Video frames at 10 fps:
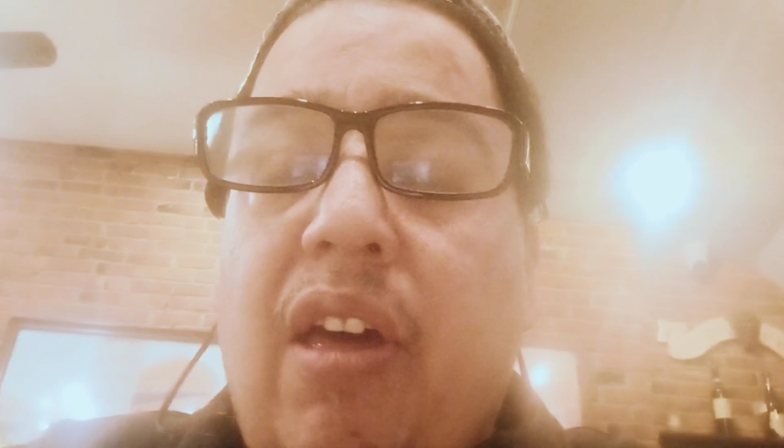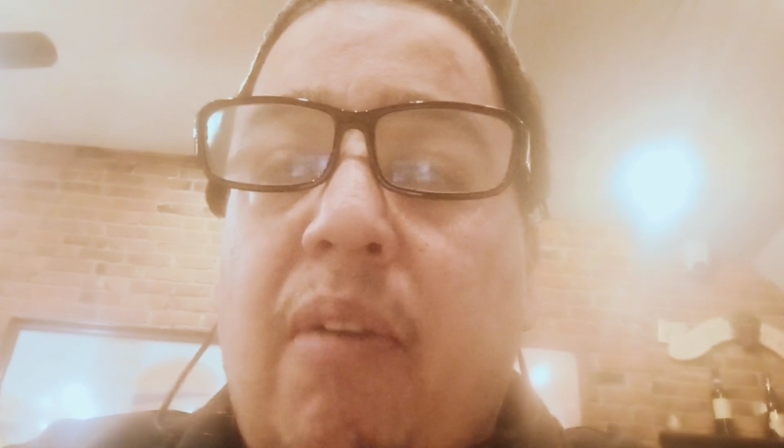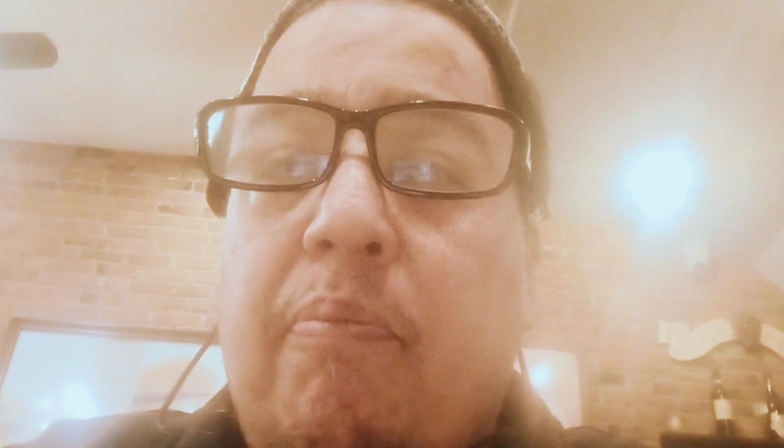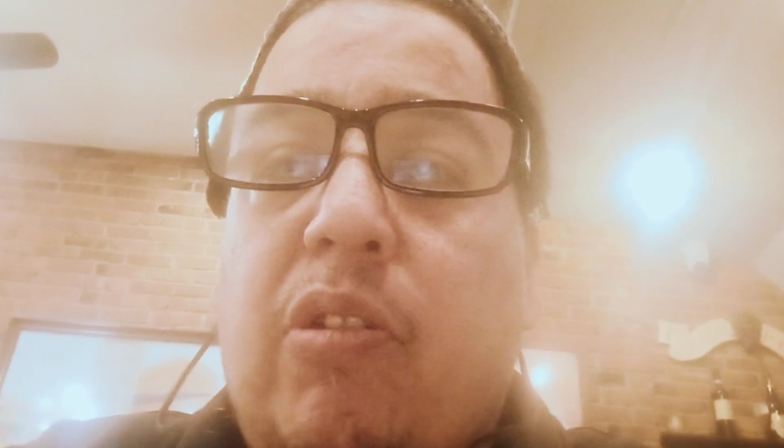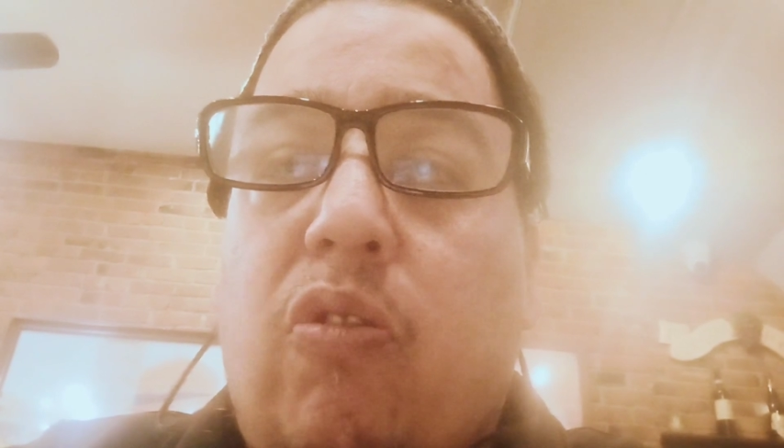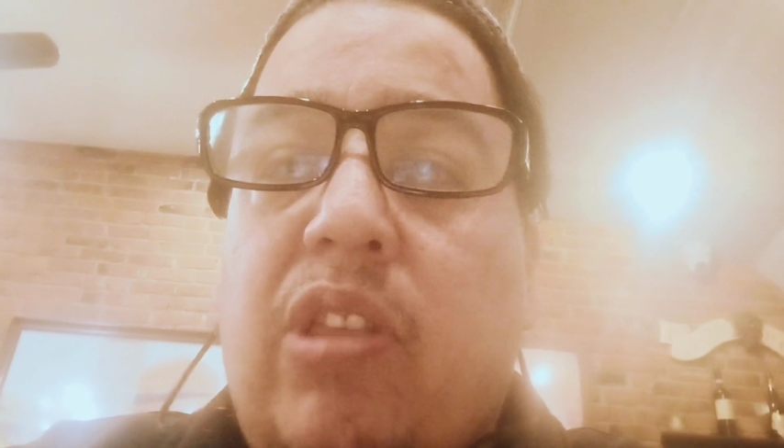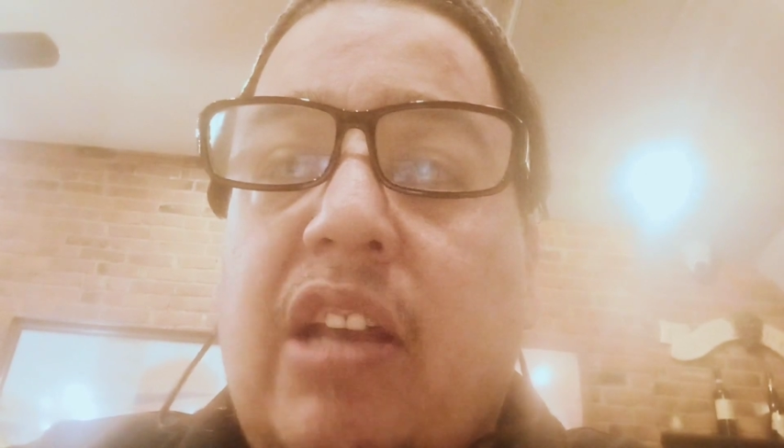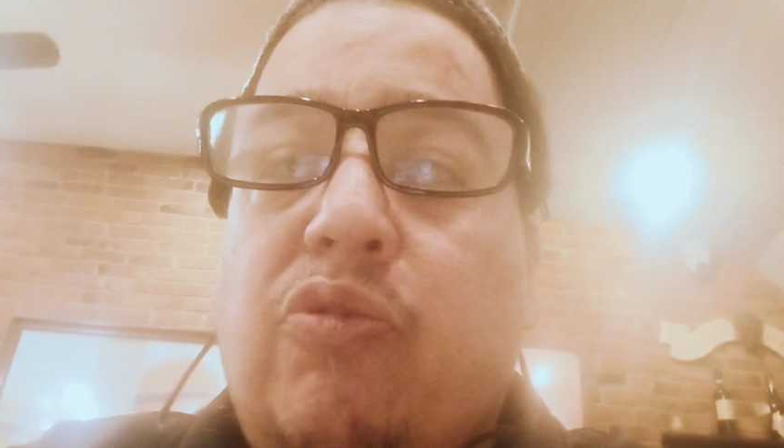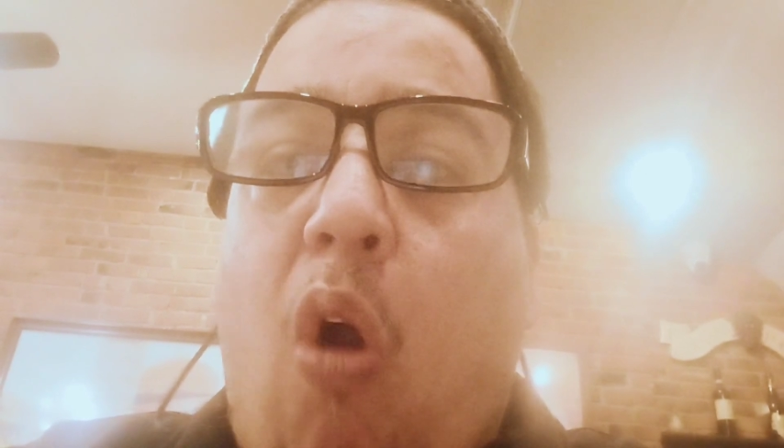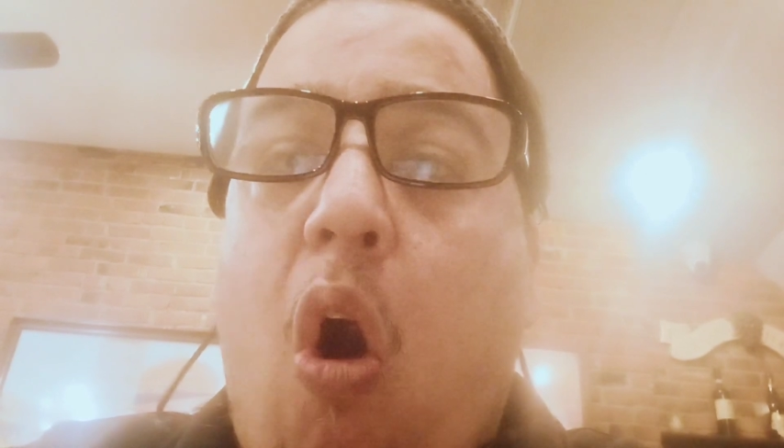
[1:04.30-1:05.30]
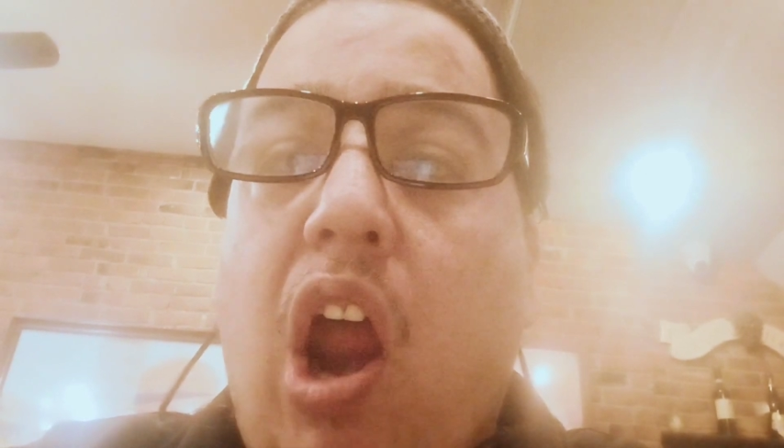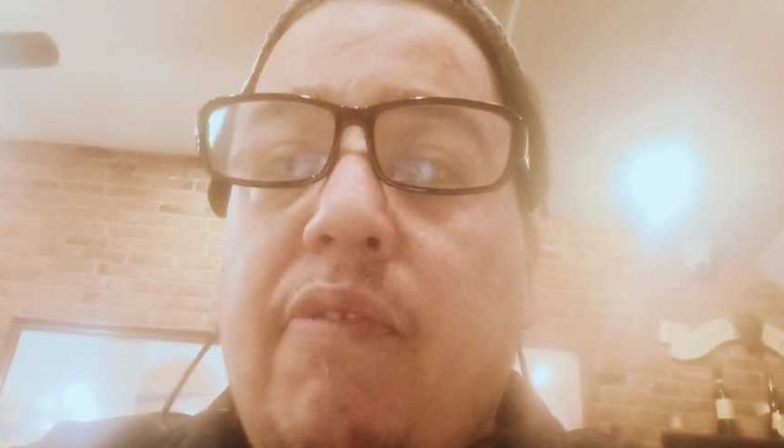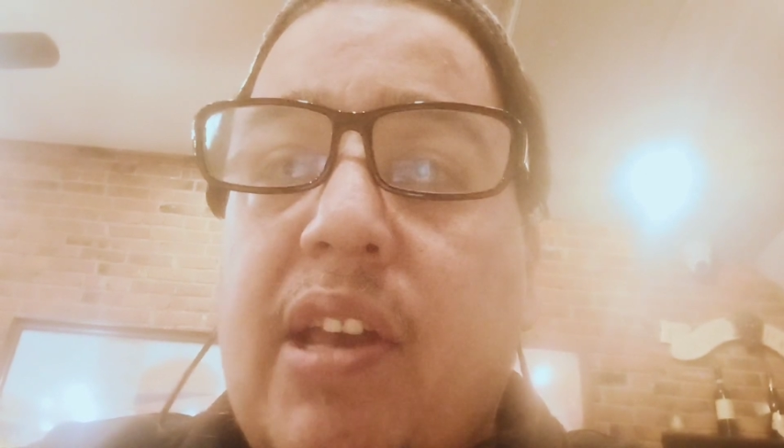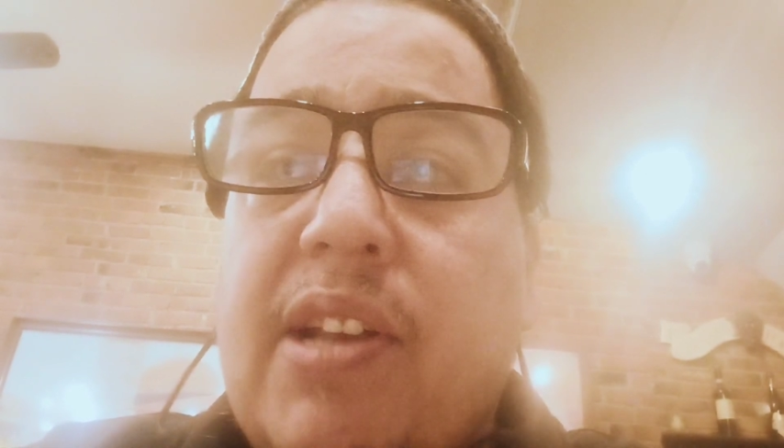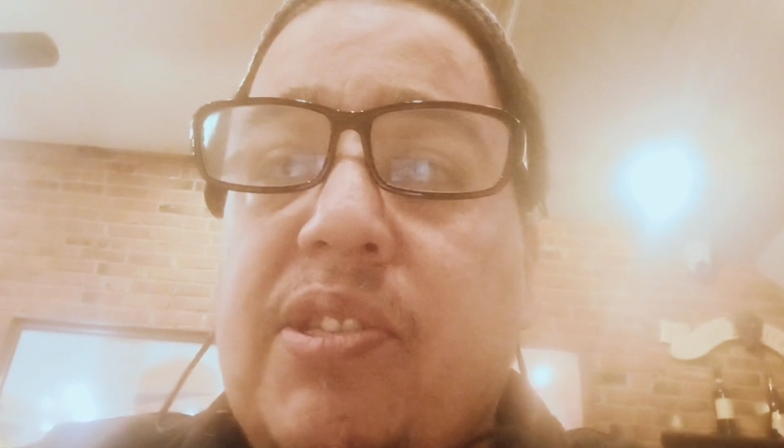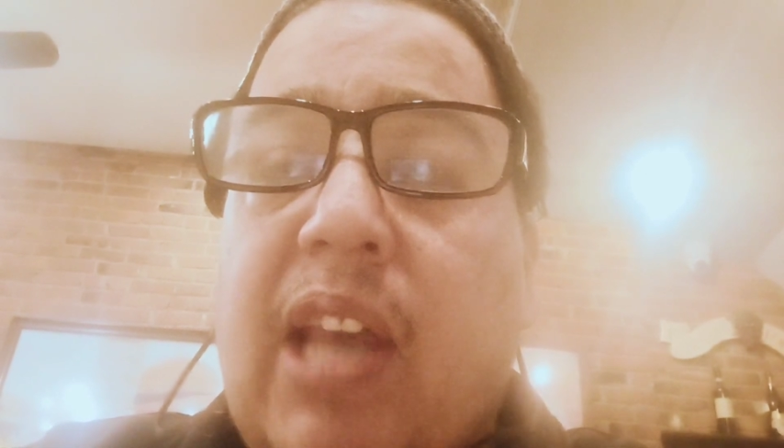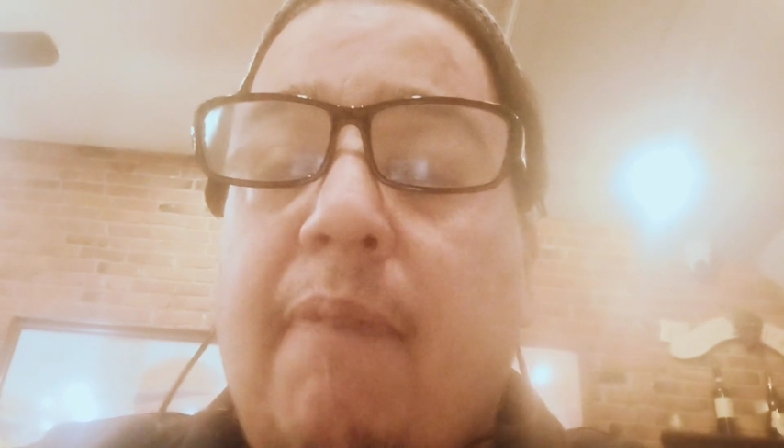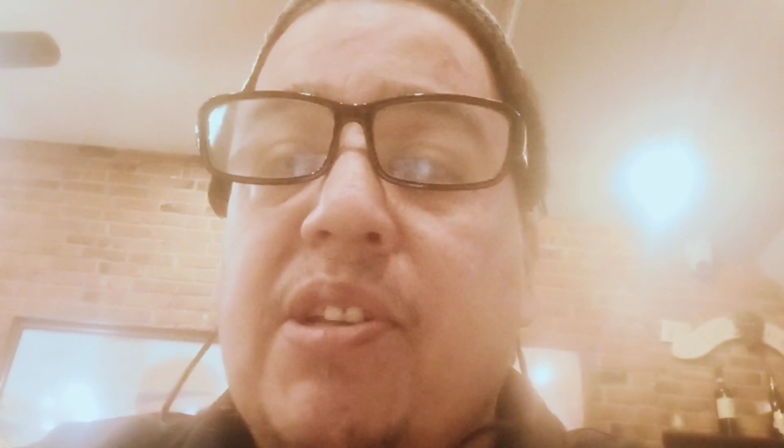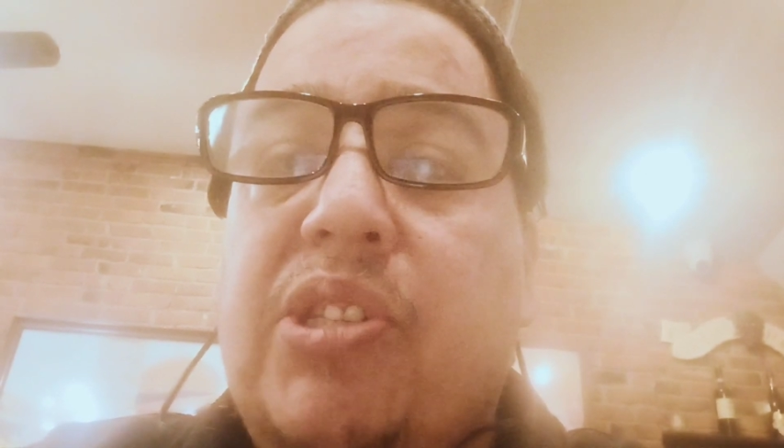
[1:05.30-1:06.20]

because there's no hard evidence, they haven't